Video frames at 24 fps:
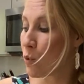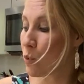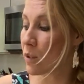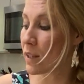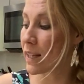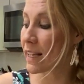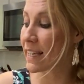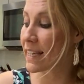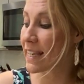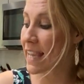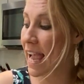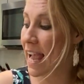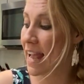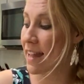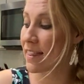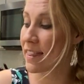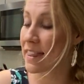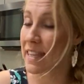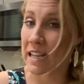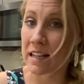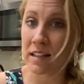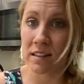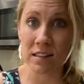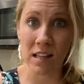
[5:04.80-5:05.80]
Well, again,
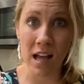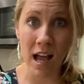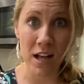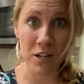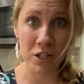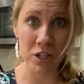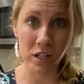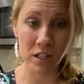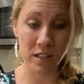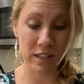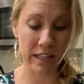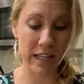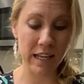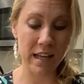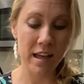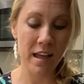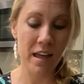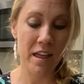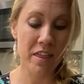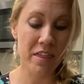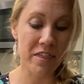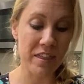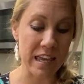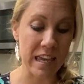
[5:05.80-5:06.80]
think logically.
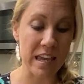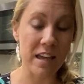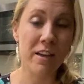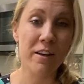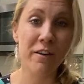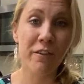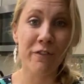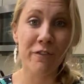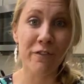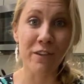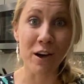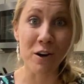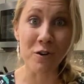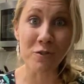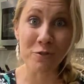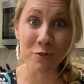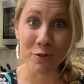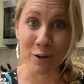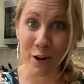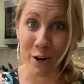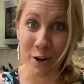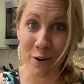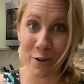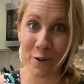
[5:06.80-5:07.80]
Think
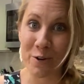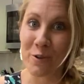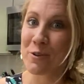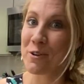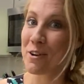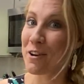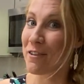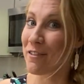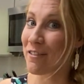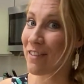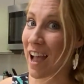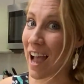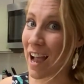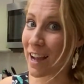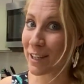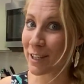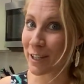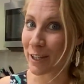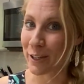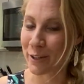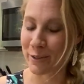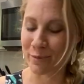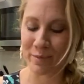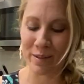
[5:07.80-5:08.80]
Velcro or a
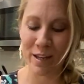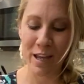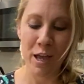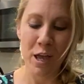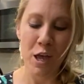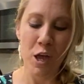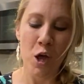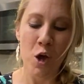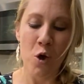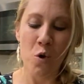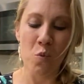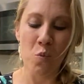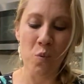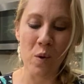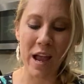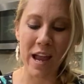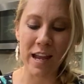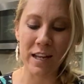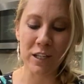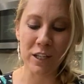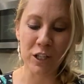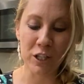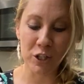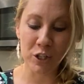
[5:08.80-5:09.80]
vacuum.
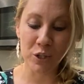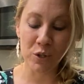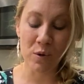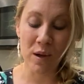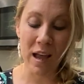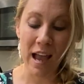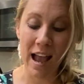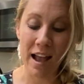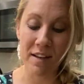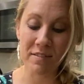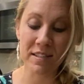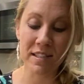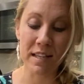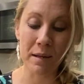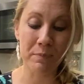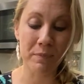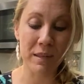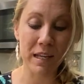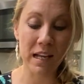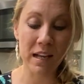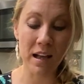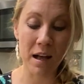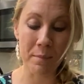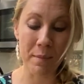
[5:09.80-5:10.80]
When you have
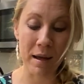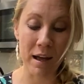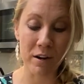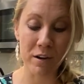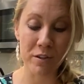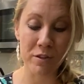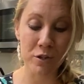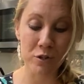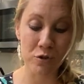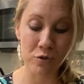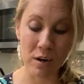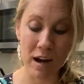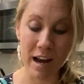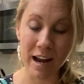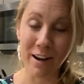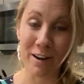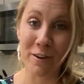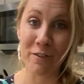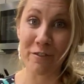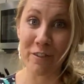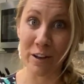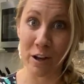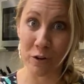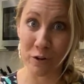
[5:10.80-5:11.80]
something come out of the
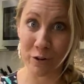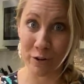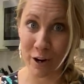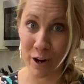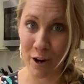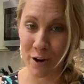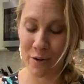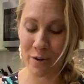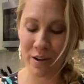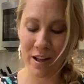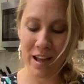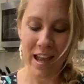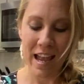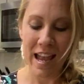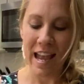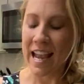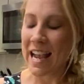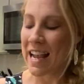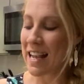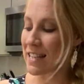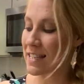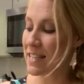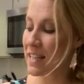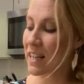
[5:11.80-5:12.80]
dryer, Velcro,
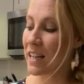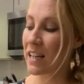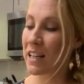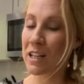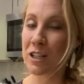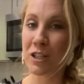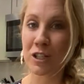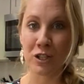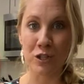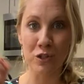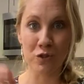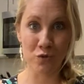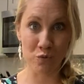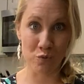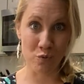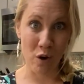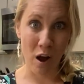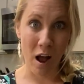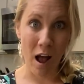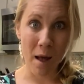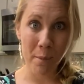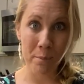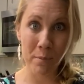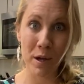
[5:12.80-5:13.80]
is it gonna just
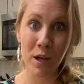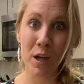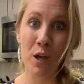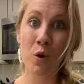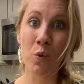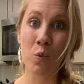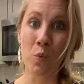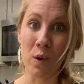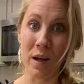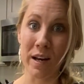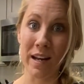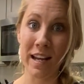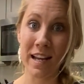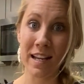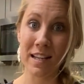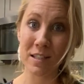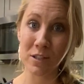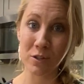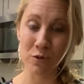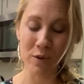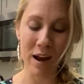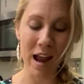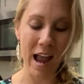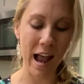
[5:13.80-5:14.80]
drop what it has
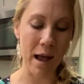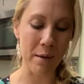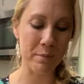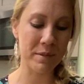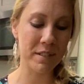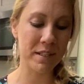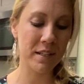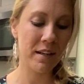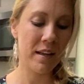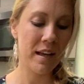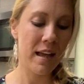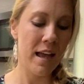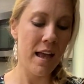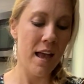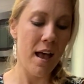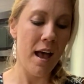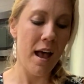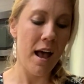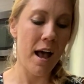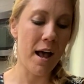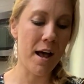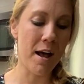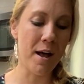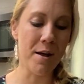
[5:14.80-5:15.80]
grabbed?
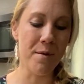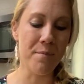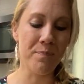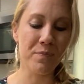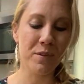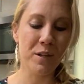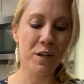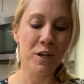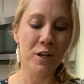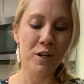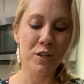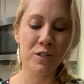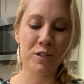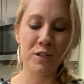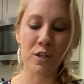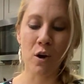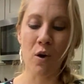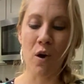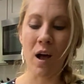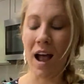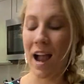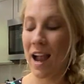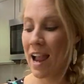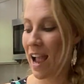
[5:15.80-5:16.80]

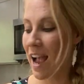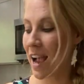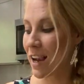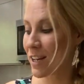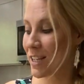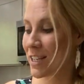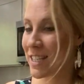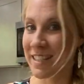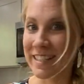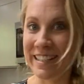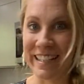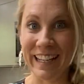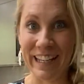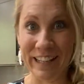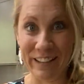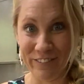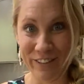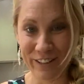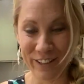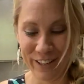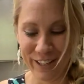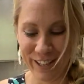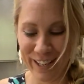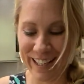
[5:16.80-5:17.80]
So I actually, if
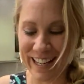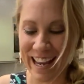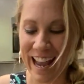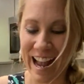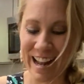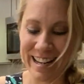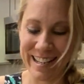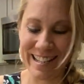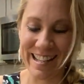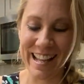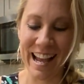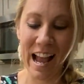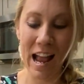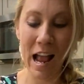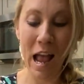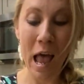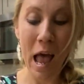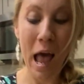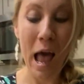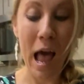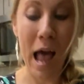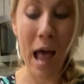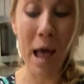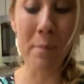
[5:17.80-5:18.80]
you could catch that,
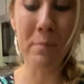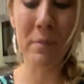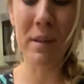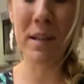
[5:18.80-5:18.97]
I'm